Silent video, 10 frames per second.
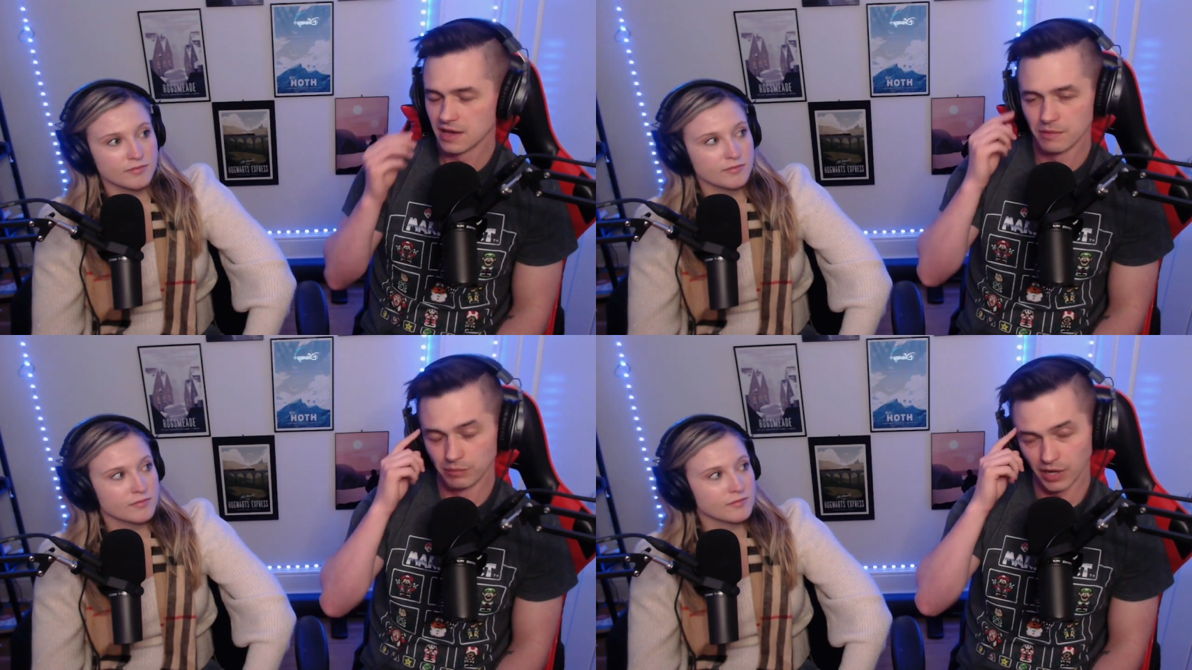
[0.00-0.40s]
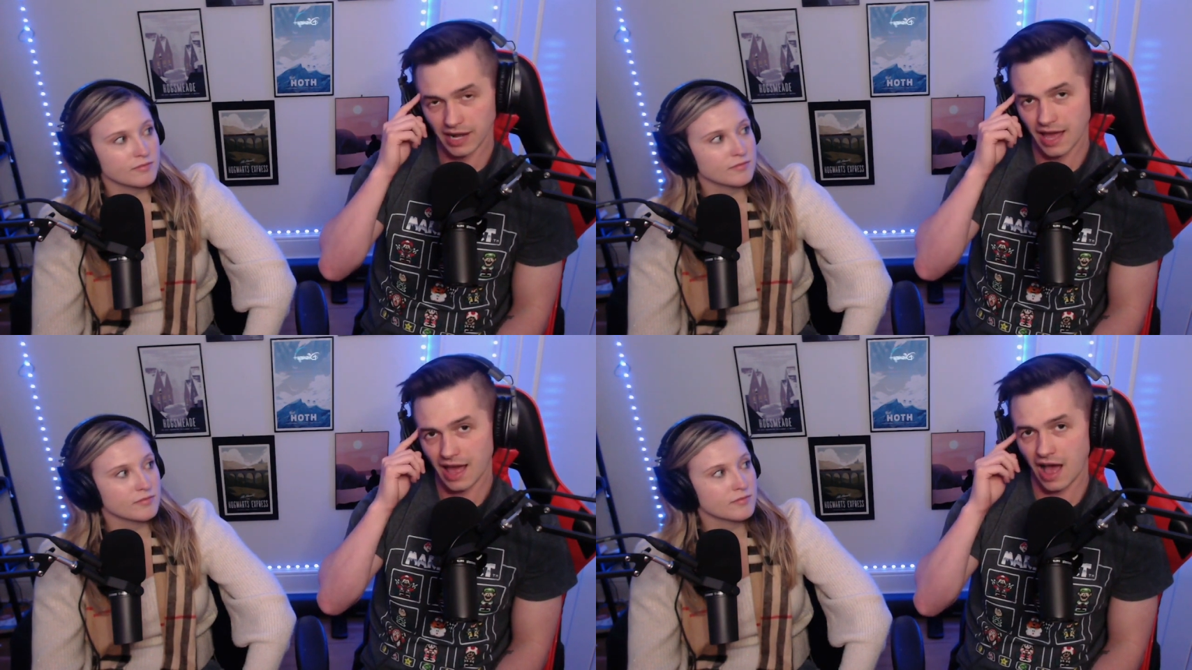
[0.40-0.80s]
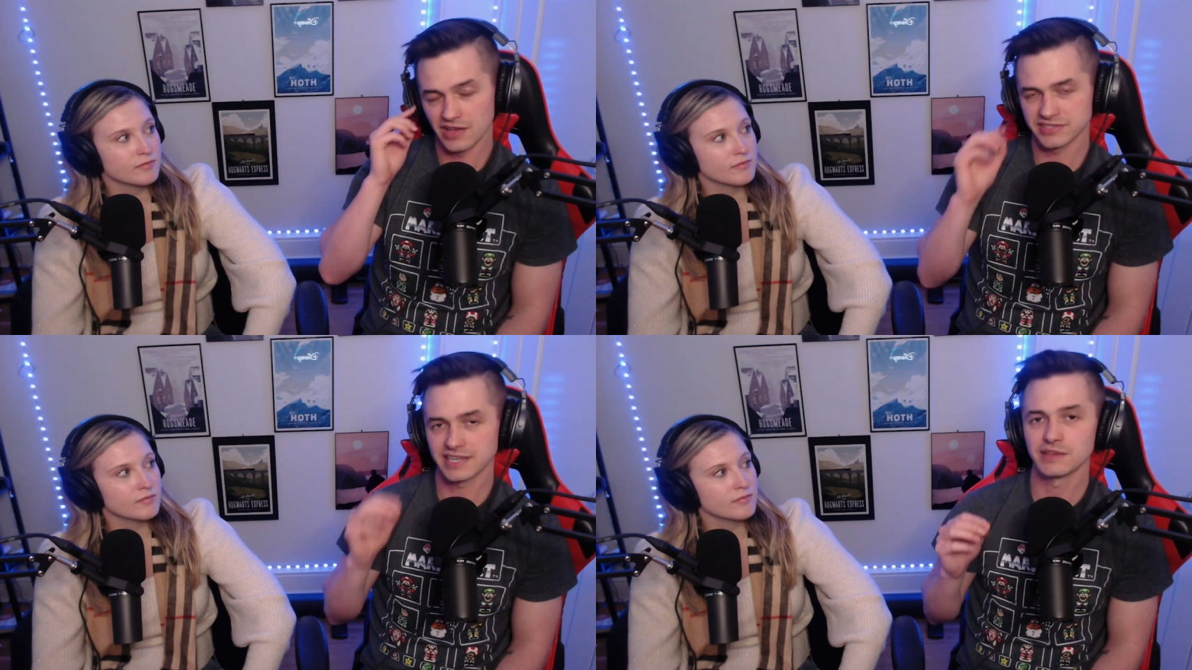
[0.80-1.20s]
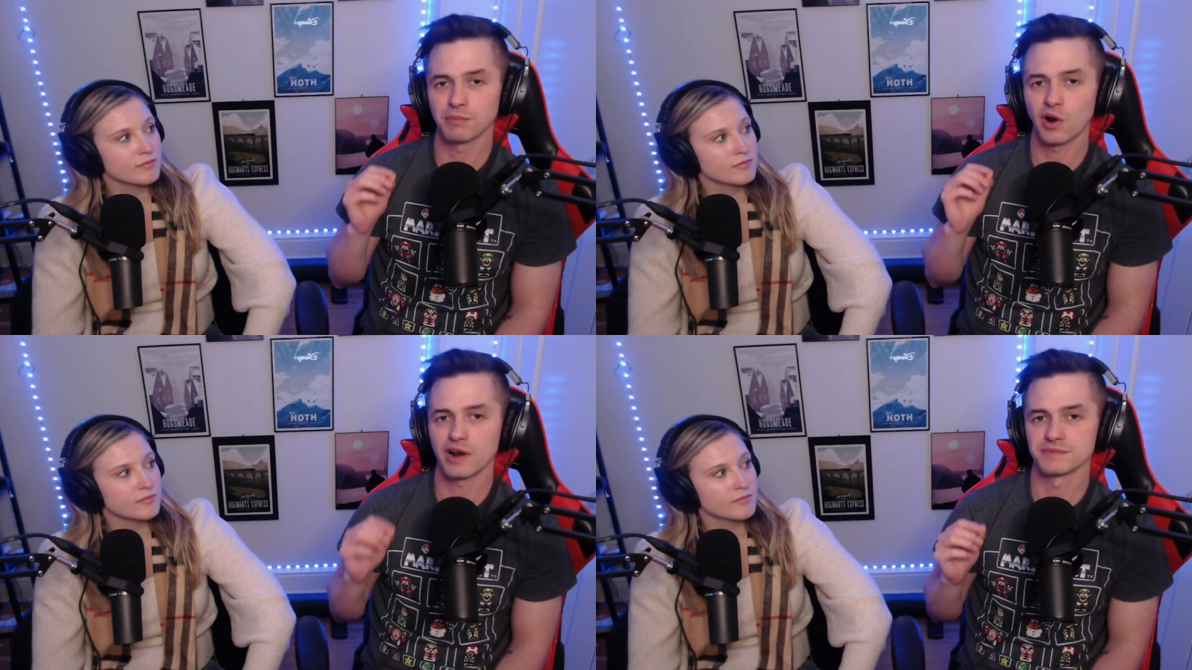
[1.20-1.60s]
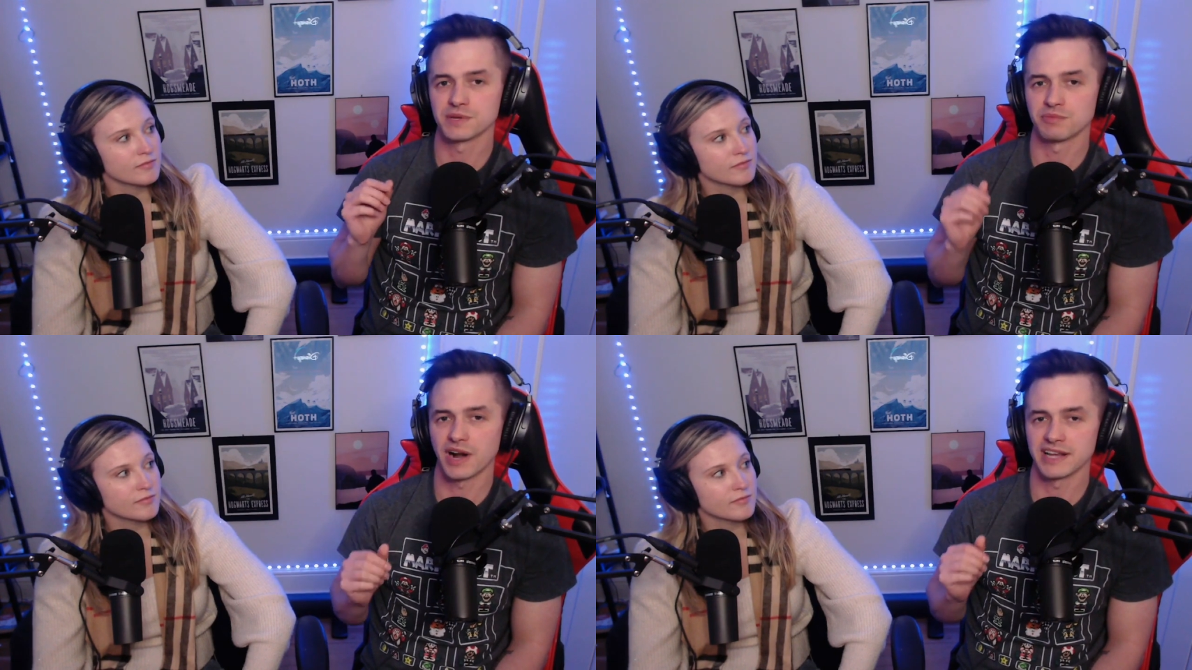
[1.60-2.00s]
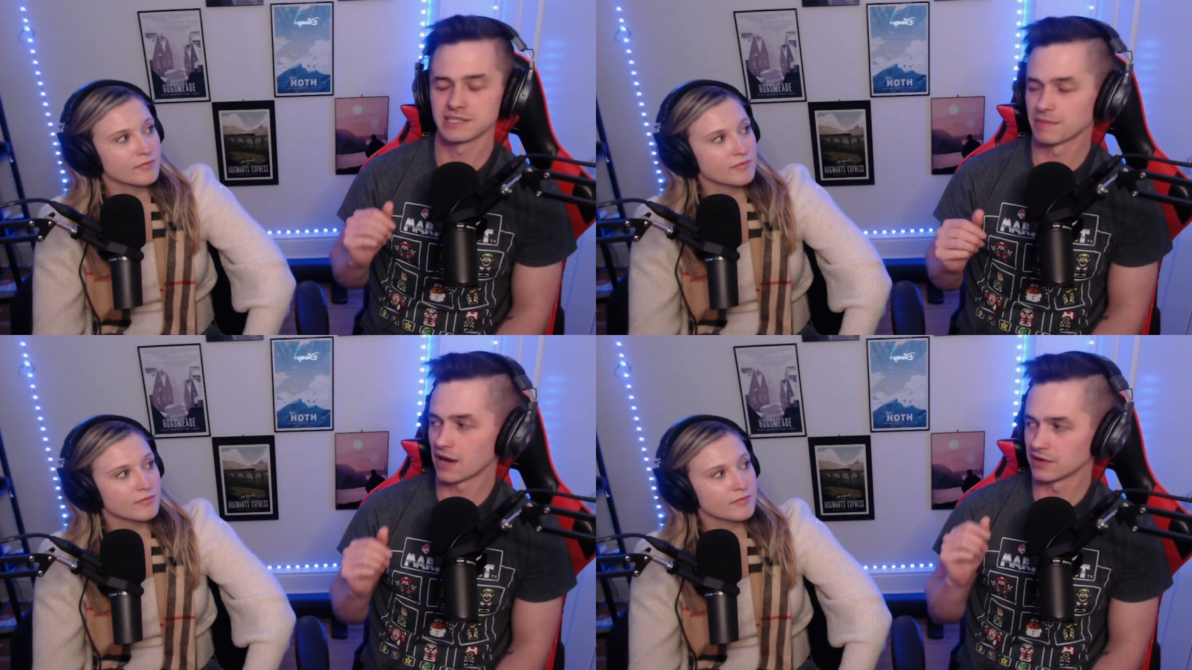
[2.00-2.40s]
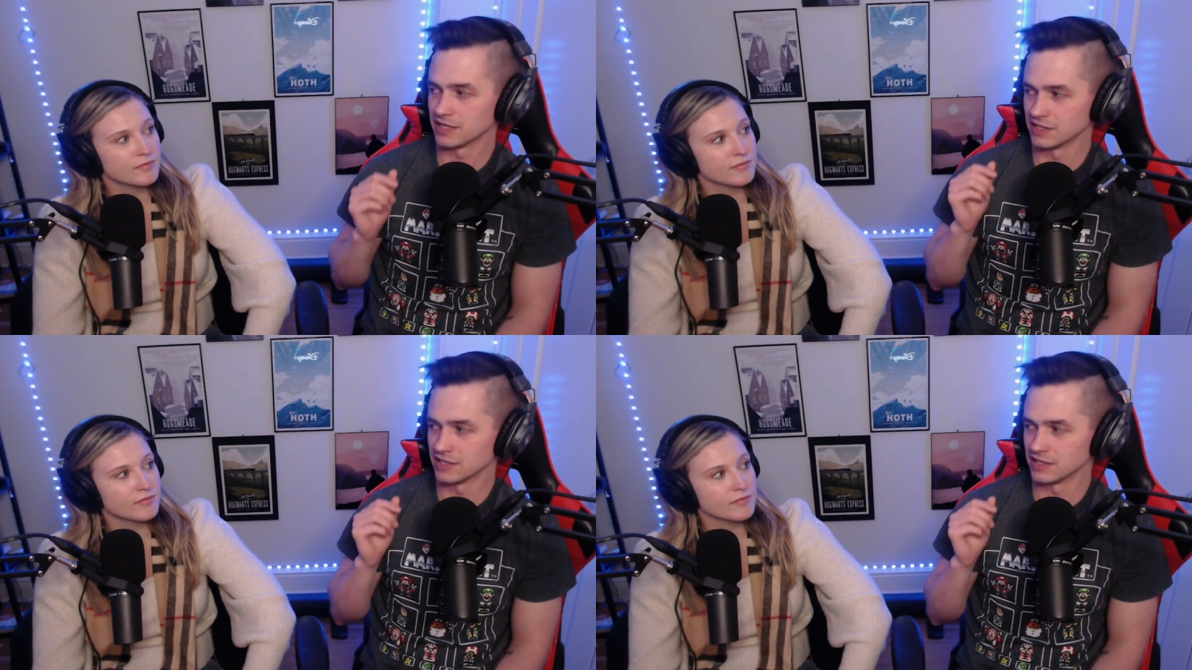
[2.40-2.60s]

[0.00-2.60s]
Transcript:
Speaker 1: But I'll say the part I'm surprised about